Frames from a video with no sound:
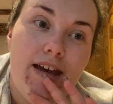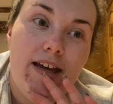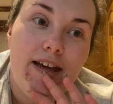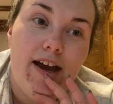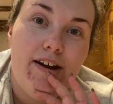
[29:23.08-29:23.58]

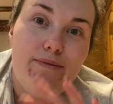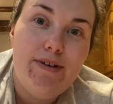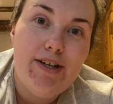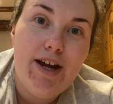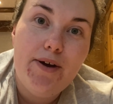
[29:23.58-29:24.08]
kind of
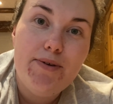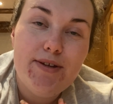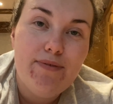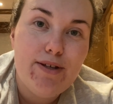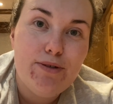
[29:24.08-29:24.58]
videos,
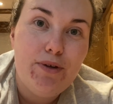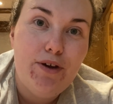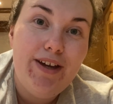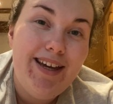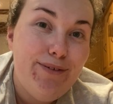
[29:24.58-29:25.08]
if that's all you're
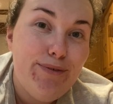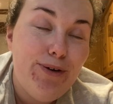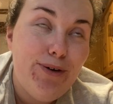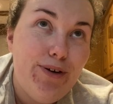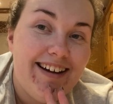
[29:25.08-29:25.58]
here
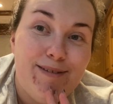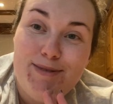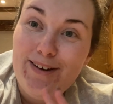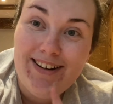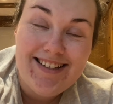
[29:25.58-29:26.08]
for. I'm
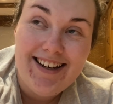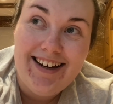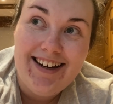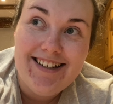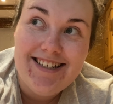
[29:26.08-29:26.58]
so
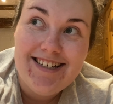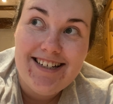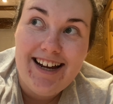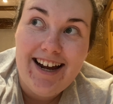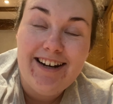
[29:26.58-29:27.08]
excited,
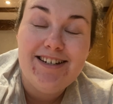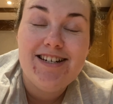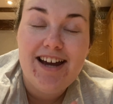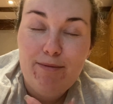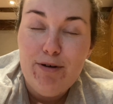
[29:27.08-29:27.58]
and
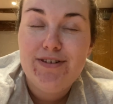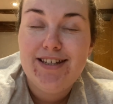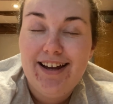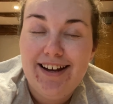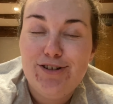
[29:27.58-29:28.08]
I'm
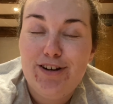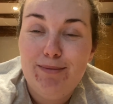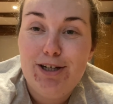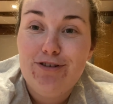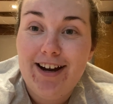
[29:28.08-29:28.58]
obviously
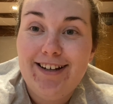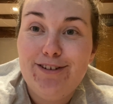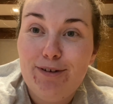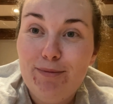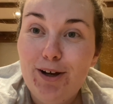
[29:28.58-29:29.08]
extremely drained
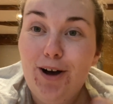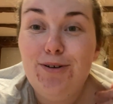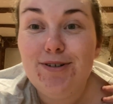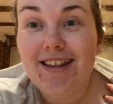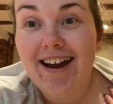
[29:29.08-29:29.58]
from the
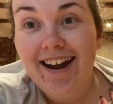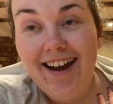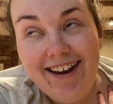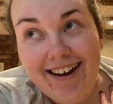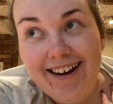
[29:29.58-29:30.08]
cold that I
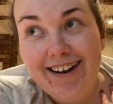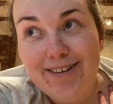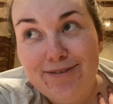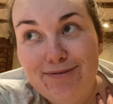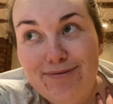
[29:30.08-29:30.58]

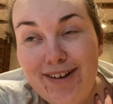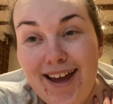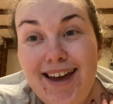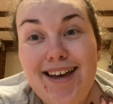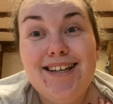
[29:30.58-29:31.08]
have,
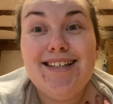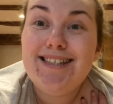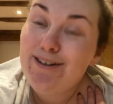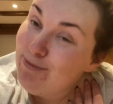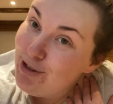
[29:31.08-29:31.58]

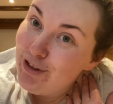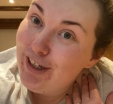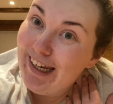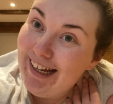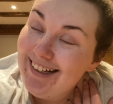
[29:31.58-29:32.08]
so I'm
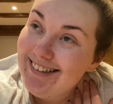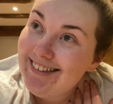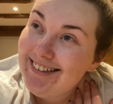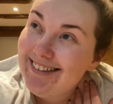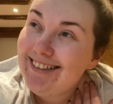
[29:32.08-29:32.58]
struggling.
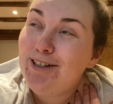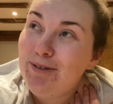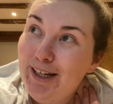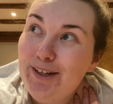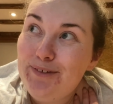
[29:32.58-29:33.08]
So I'm
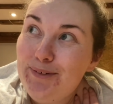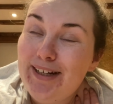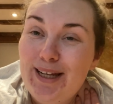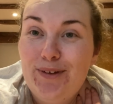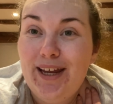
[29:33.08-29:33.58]
gonna love you and
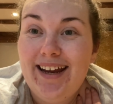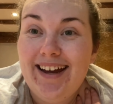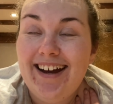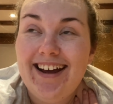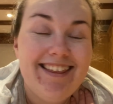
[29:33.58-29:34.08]
leave you
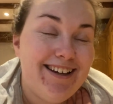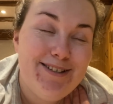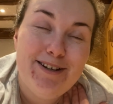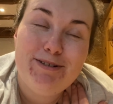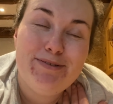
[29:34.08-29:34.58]
here. Thank you
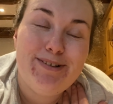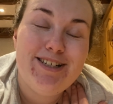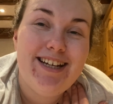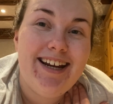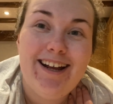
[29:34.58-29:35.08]
so much for
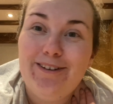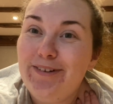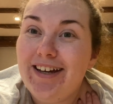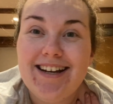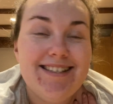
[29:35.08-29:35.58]
watching. I love you
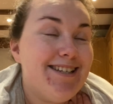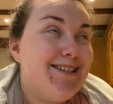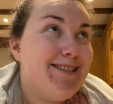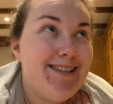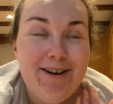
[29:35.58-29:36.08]
guys
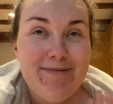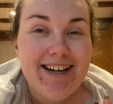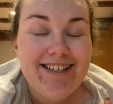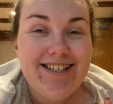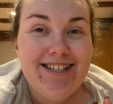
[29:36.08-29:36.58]
so
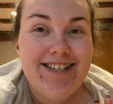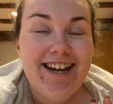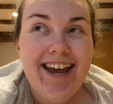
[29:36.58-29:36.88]
much.